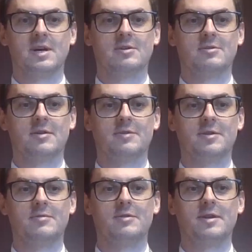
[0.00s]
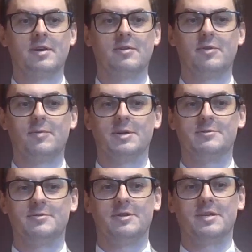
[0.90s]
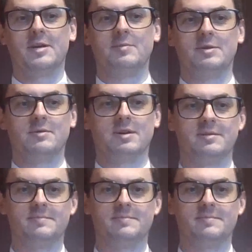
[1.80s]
Good afternoon. Thank you very much for your time as well.